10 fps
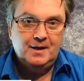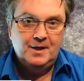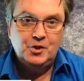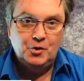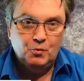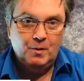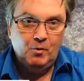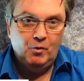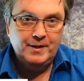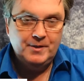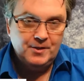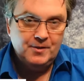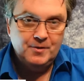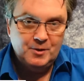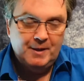as you know, I'm not
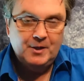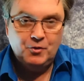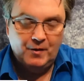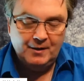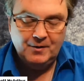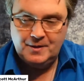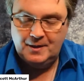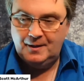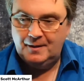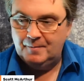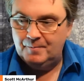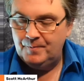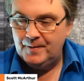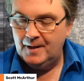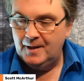into spirituality, and
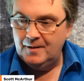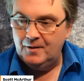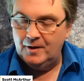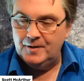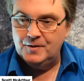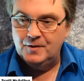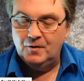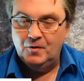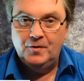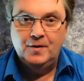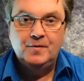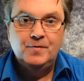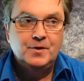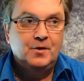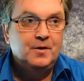I'm not into a lot of the
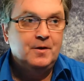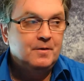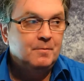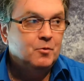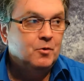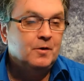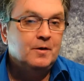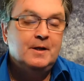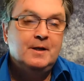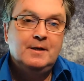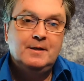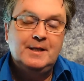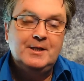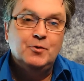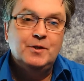sort of the, the more
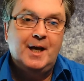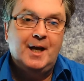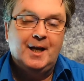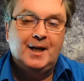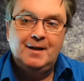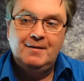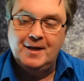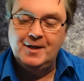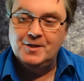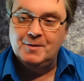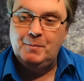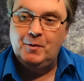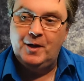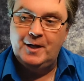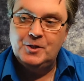esoteric things that
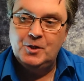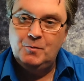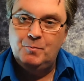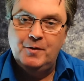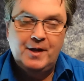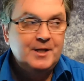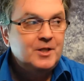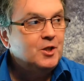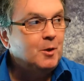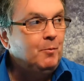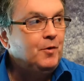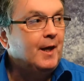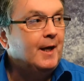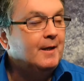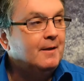people are into, but there is
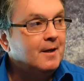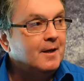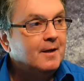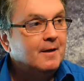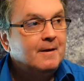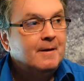something that